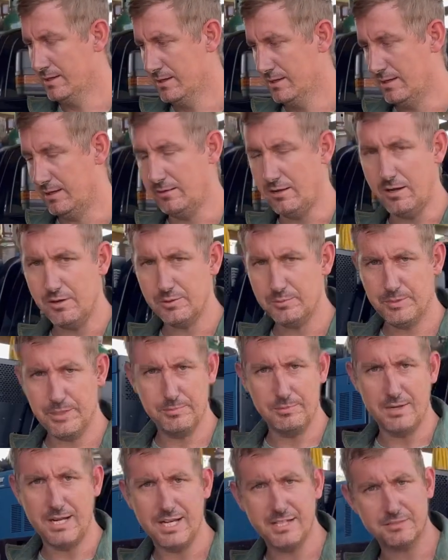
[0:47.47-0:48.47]
lot of
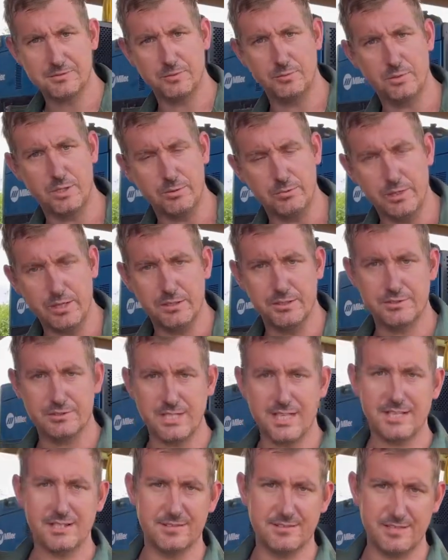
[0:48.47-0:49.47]
people asking what welding
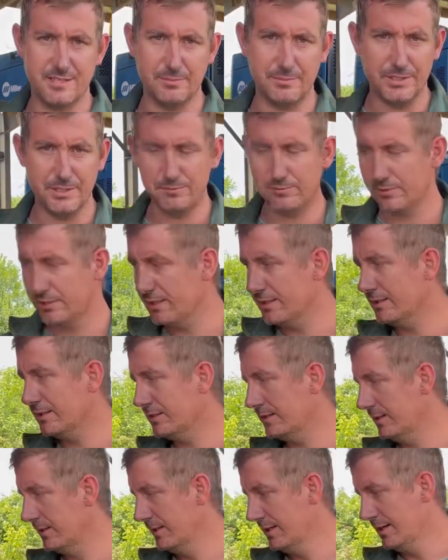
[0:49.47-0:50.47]
jackets I've been wearing.
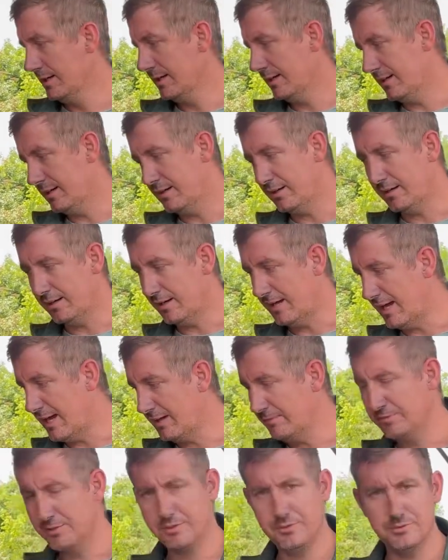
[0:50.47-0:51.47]

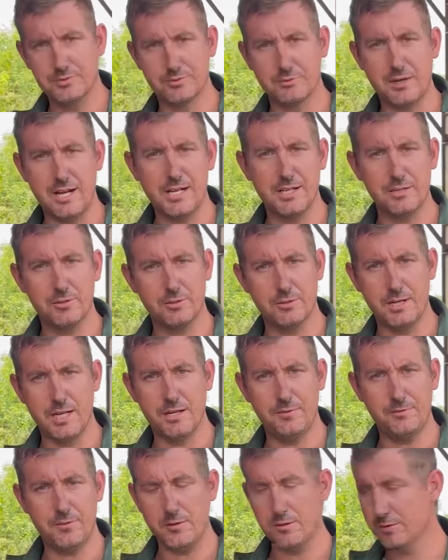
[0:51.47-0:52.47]
I've used Wrangler
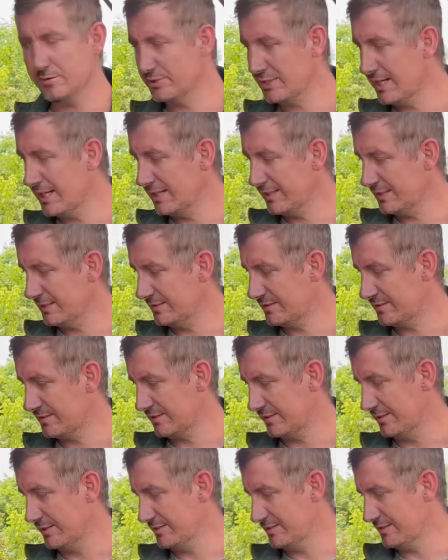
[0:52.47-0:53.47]
FR jackets.
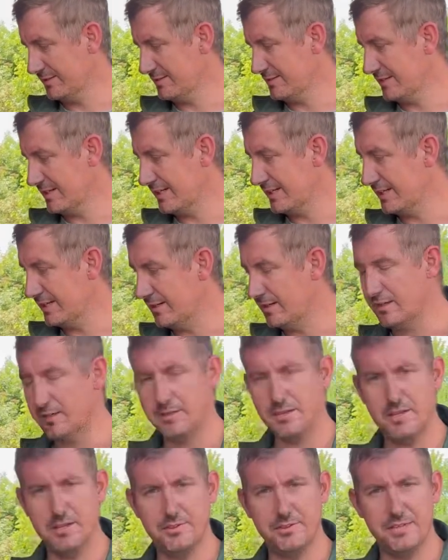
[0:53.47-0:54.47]
This is a
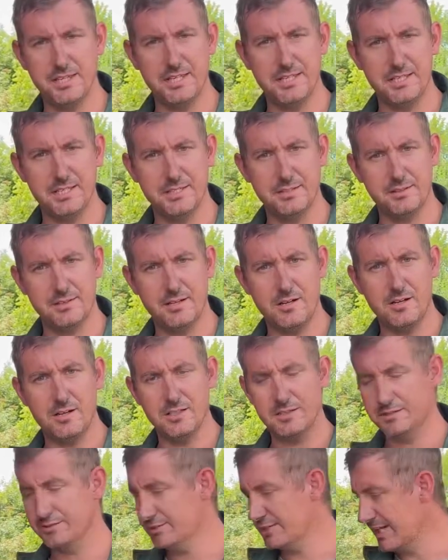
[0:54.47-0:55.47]
thin
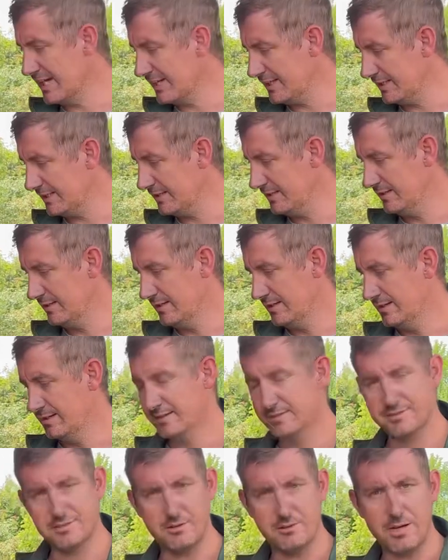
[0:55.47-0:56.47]
cotton jacket,
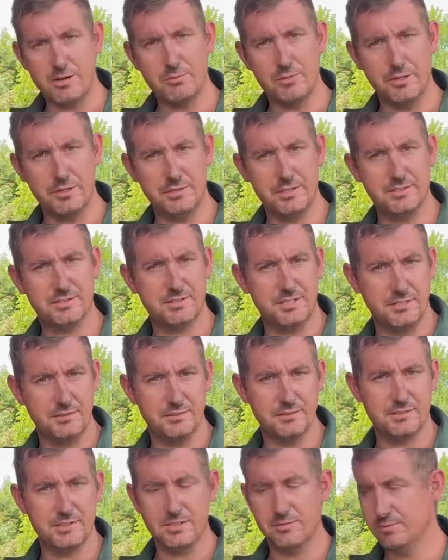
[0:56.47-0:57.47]
so I wear this during the
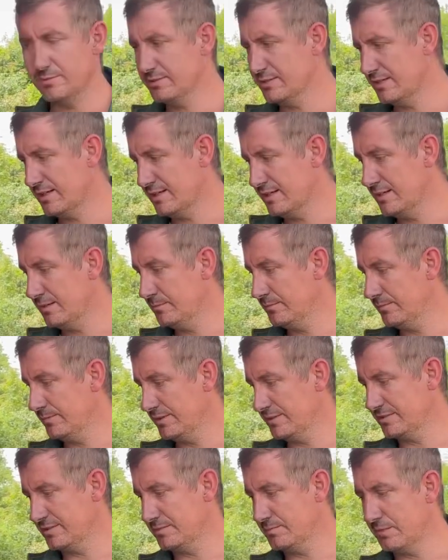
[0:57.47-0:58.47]
summertime.
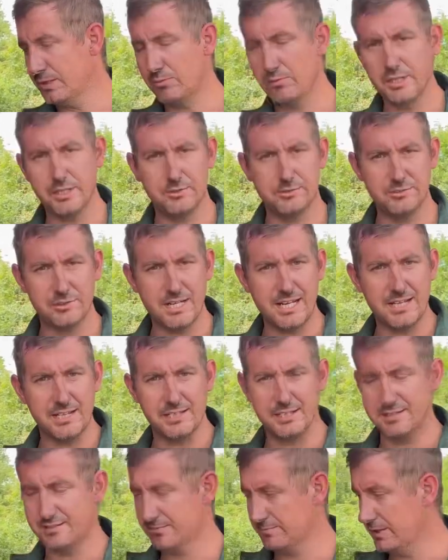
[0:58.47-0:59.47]
This is my winter jacket.
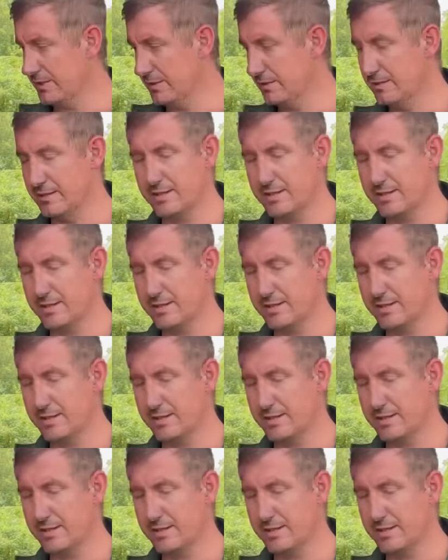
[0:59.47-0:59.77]
It's a really